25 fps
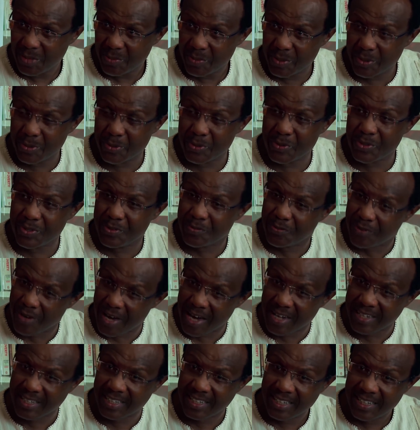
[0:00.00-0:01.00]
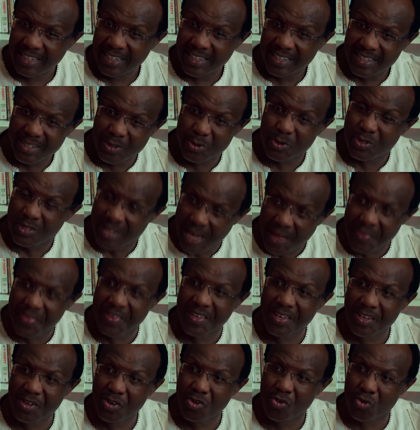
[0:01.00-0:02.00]
Because in fact, there was
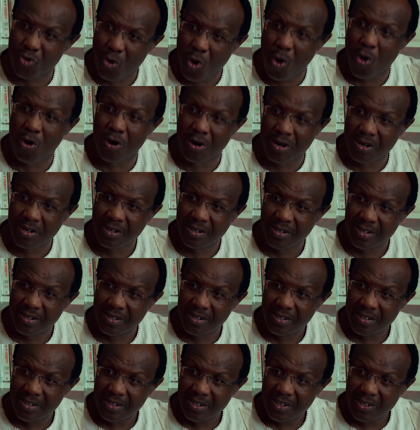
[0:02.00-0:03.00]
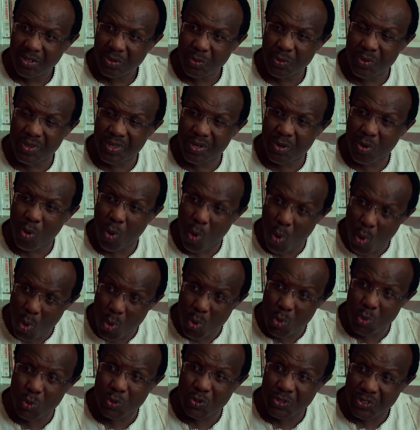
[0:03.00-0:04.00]
nothing wrong with the
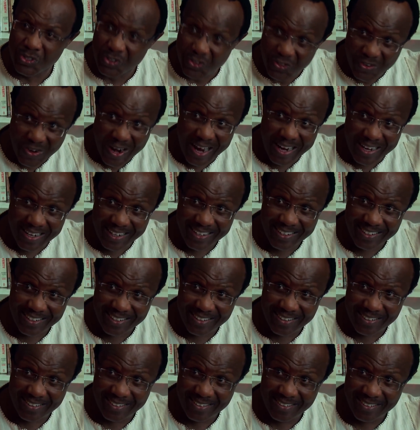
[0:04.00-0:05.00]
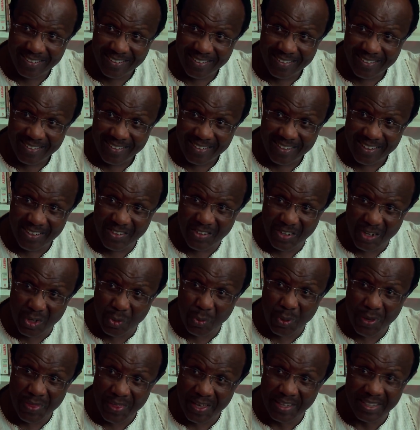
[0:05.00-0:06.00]
old track
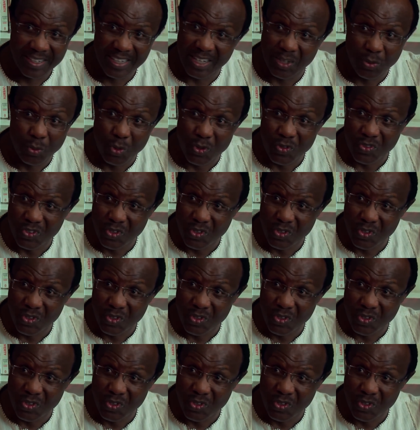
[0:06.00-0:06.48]
railway that it was